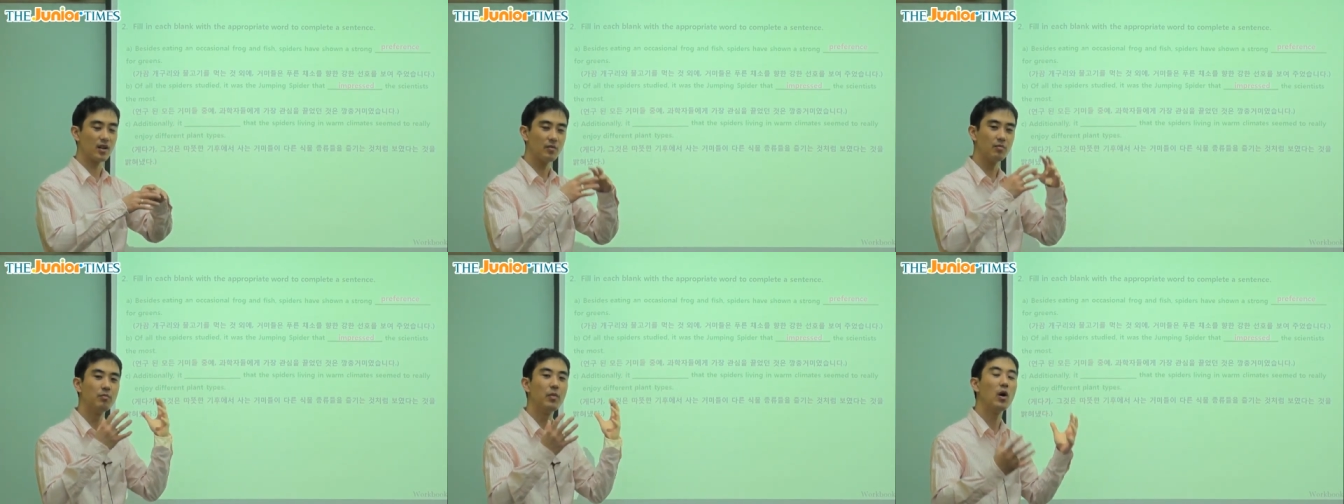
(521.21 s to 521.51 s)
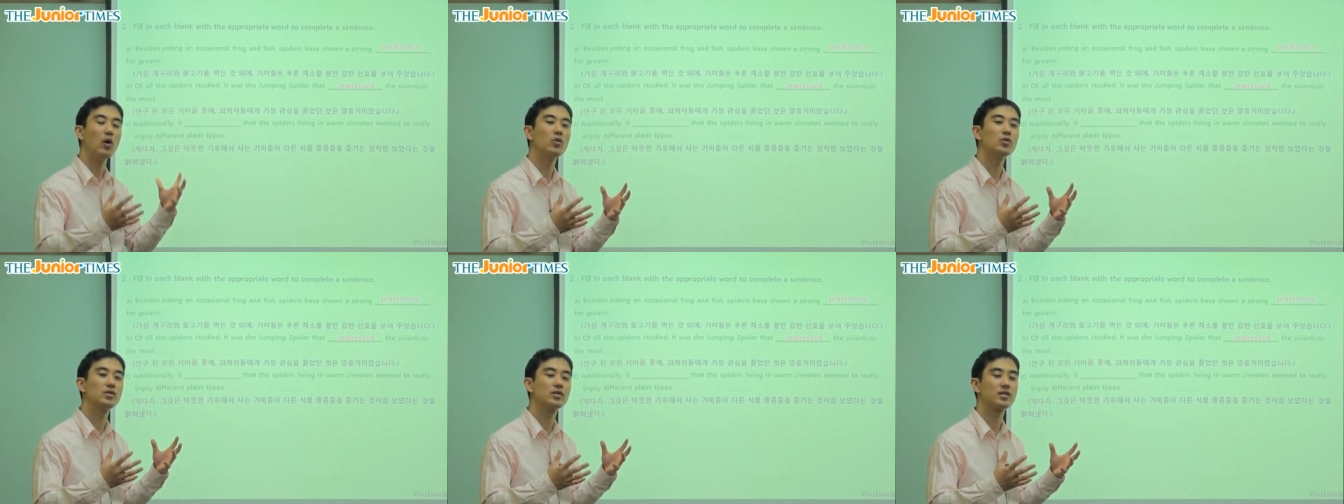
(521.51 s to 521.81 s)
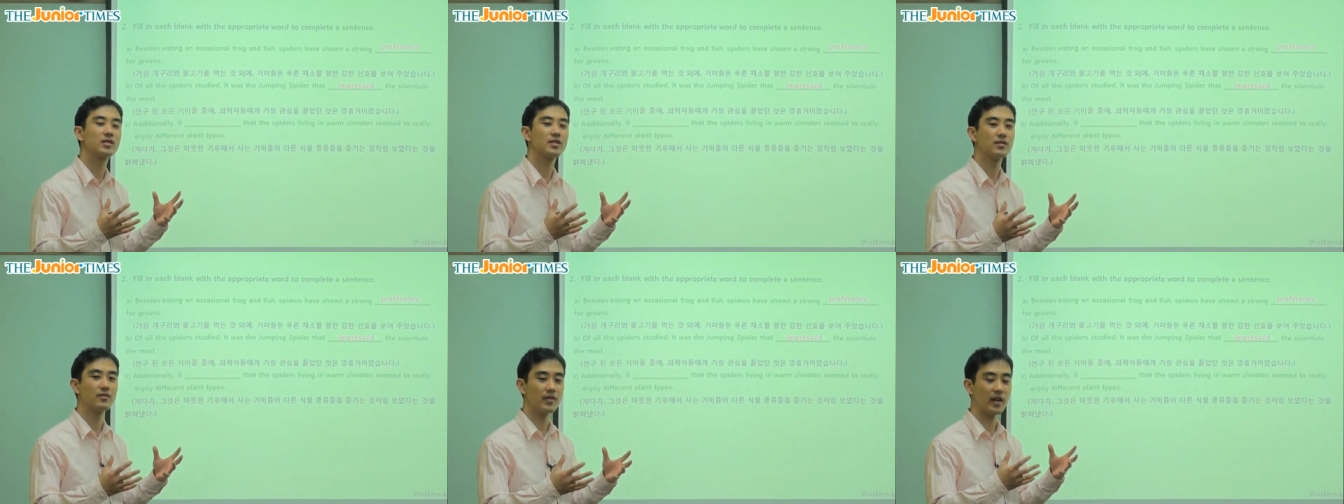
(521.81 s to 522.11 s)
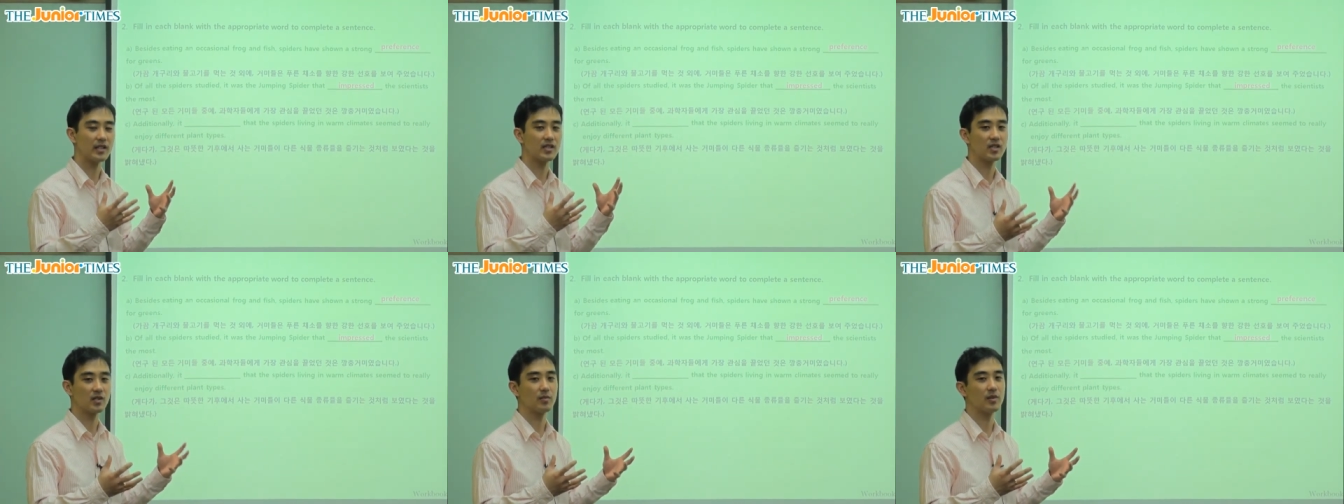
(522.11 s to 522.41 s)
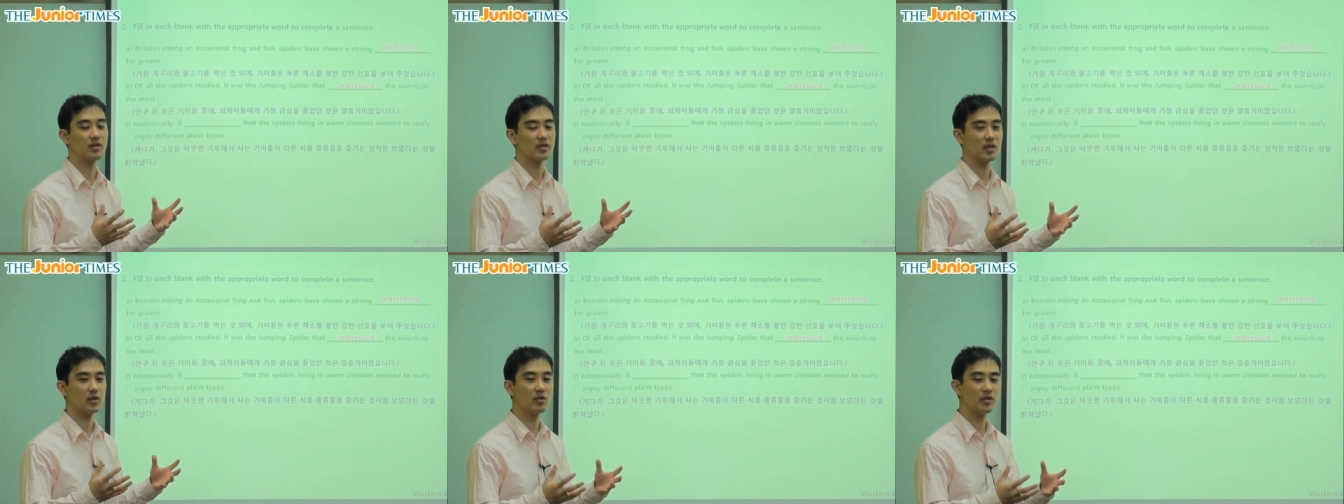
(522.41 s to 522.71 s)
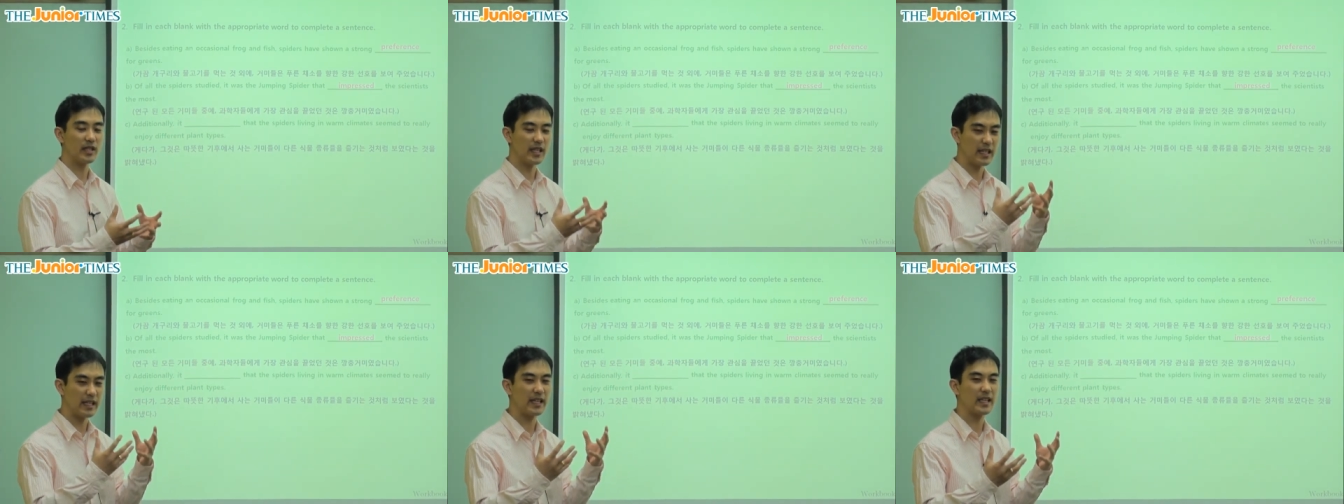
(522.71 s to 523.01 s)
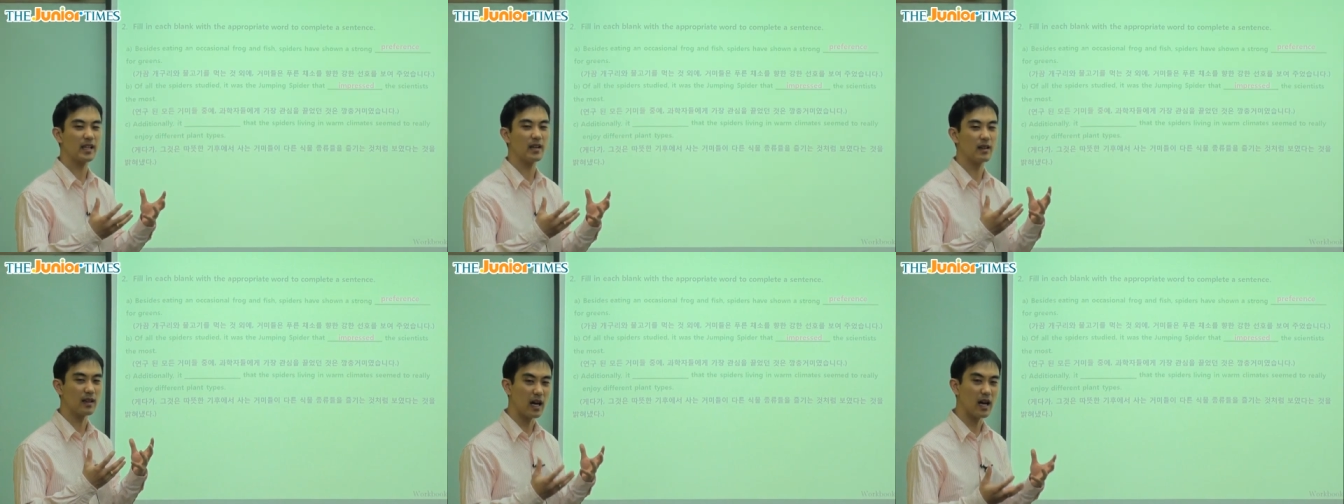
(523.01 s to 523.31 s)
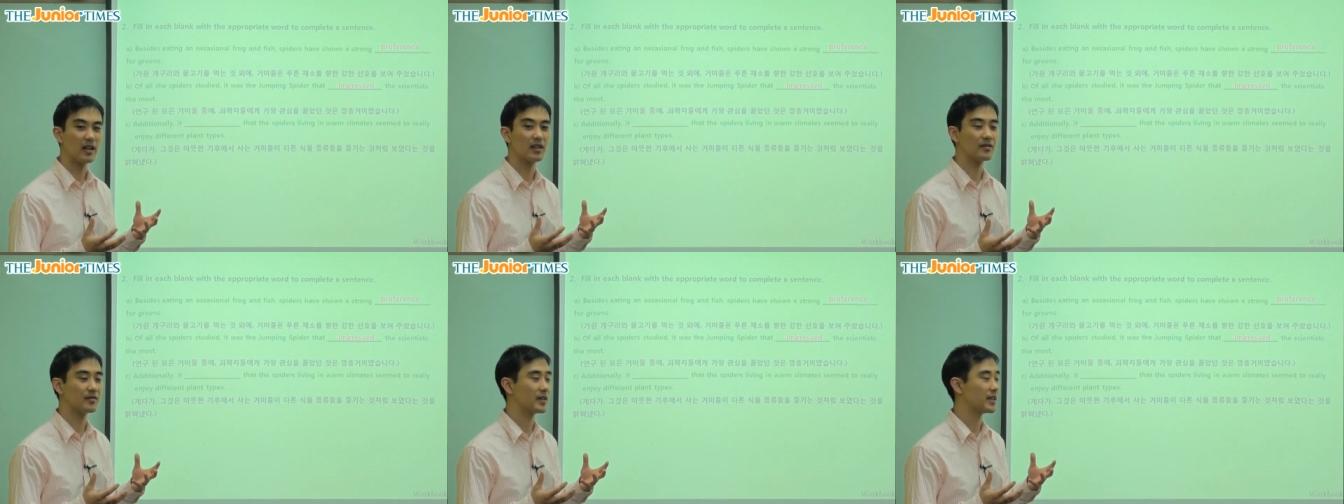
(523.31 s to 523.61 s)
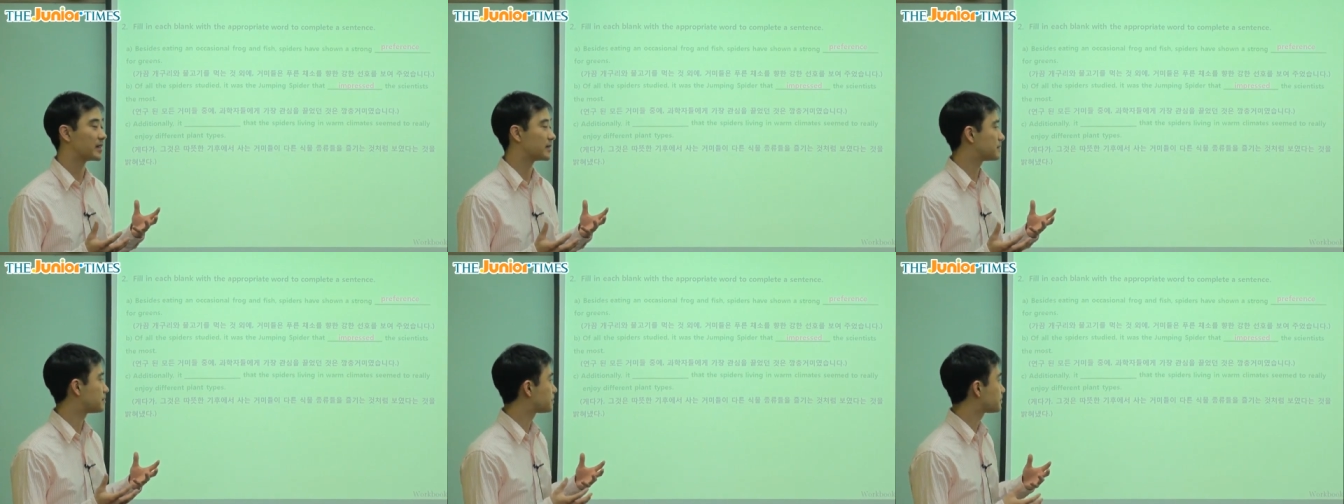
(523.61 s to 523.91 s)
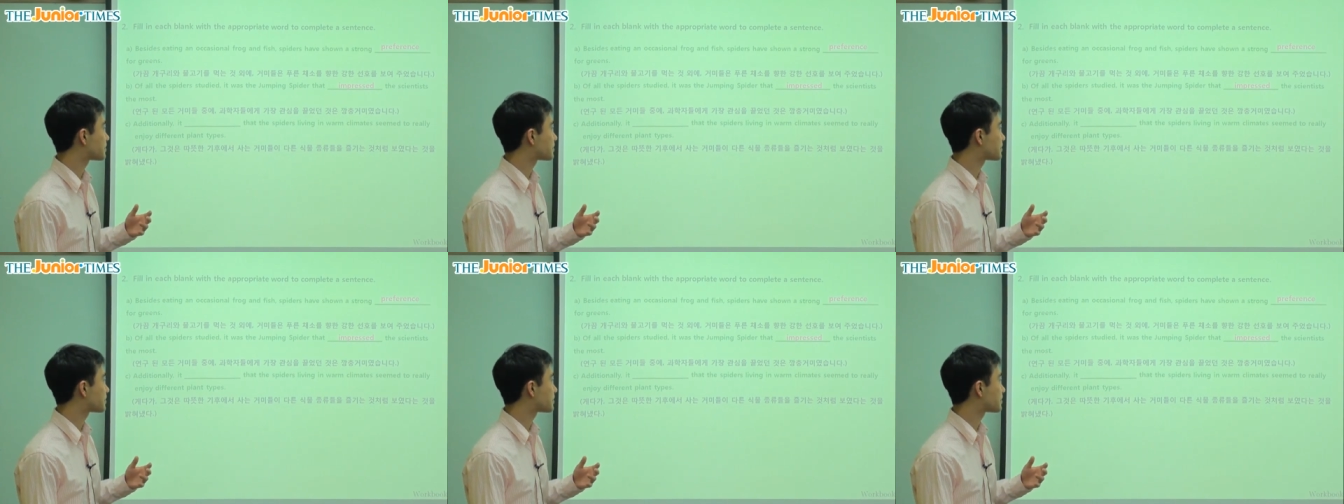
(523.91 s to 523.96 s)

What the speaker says: the most vegetables. It was eating a lot of it.